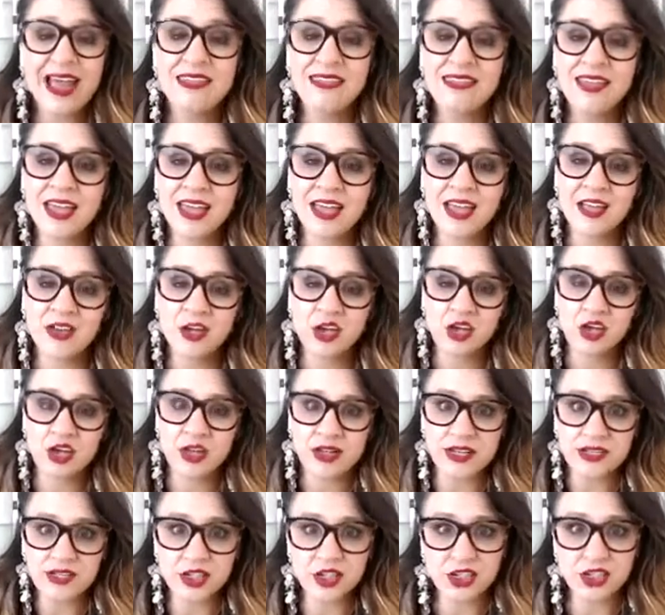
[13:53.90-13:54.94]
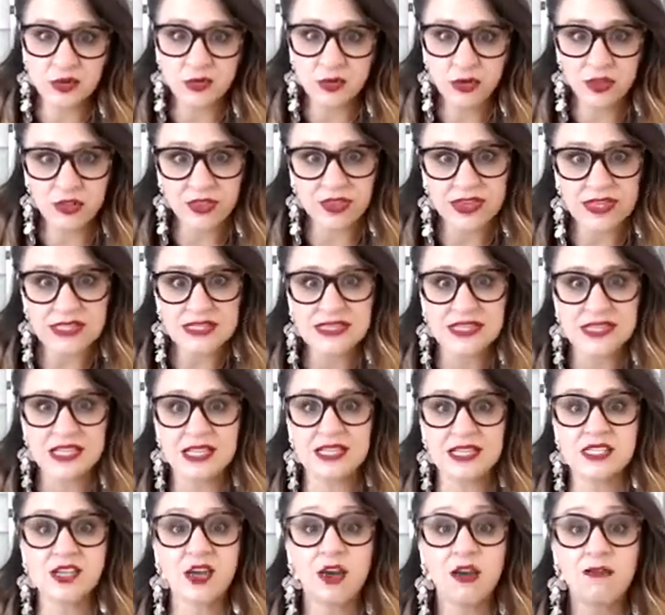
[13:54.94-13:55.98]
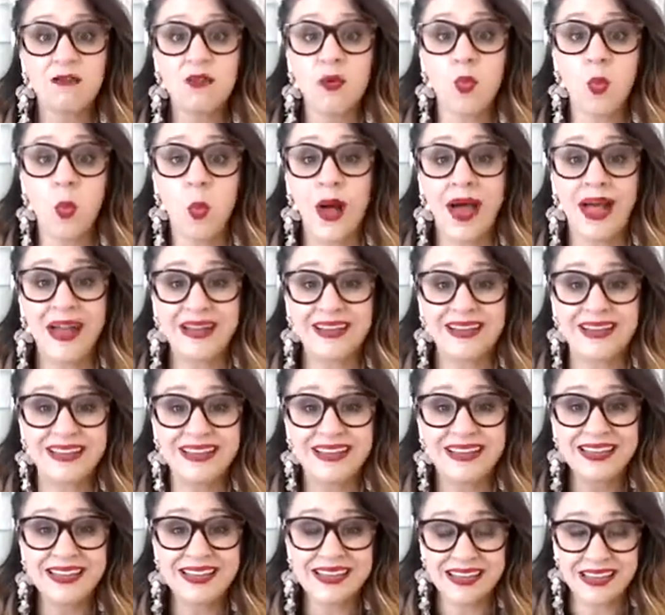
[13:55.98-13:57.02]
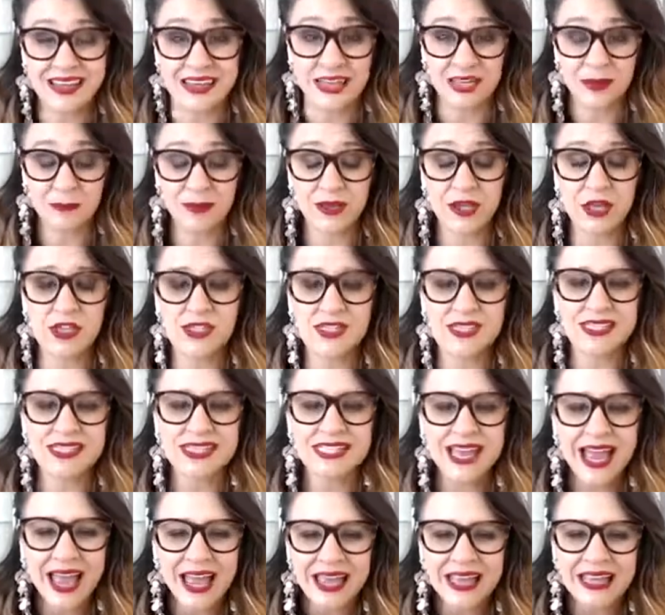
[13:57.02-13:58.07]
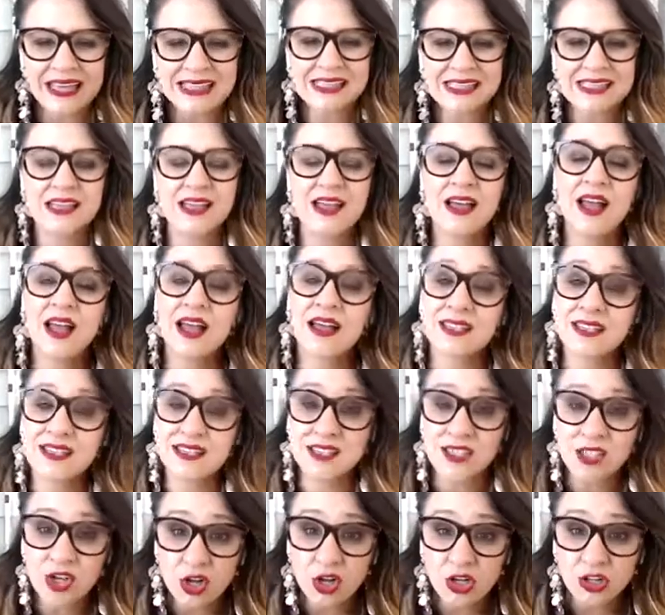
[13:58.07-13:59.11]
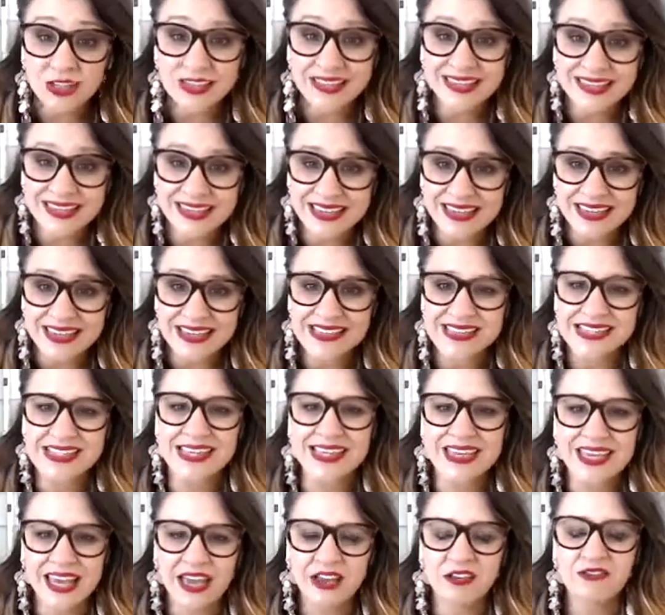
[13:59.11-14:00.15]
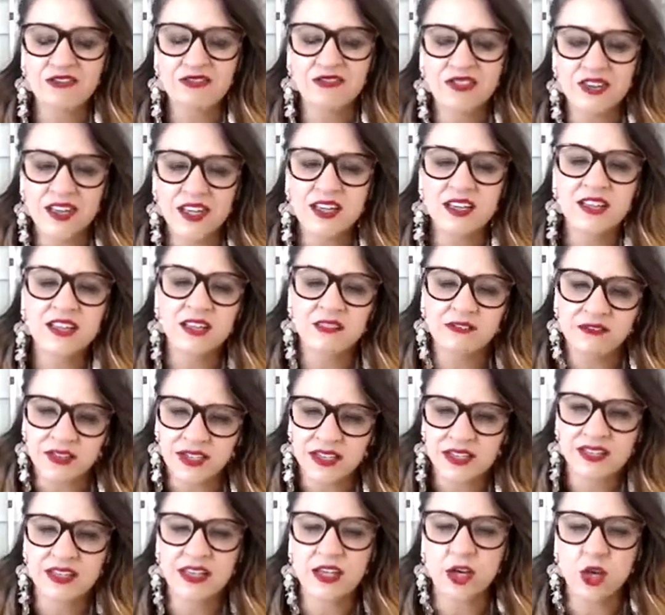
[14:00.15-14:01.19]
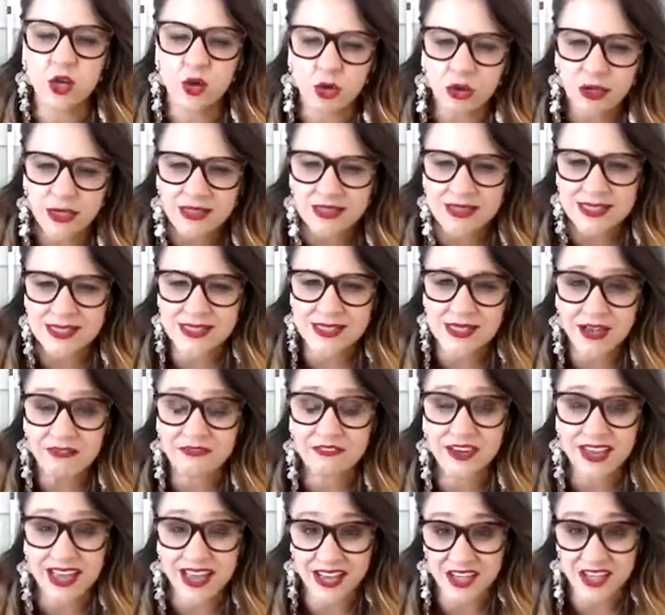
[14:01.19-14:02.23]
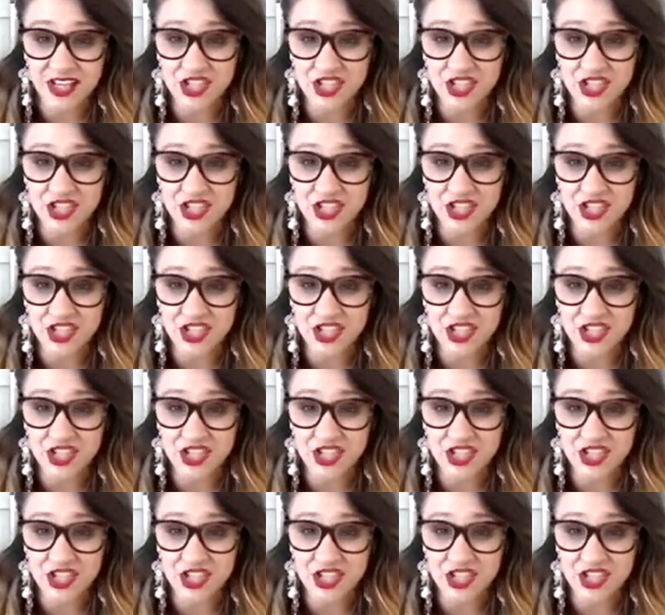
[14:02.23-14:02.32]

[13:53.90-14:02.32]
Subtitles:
And then you need to do all these things over 1 year, because it takes a solid year to get really, really good at this stuff and